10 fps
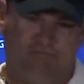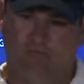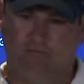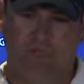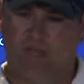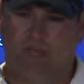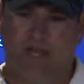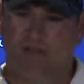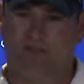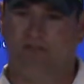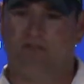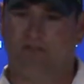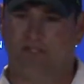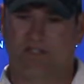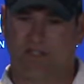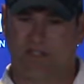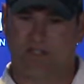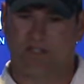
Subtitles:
When we just had zero success.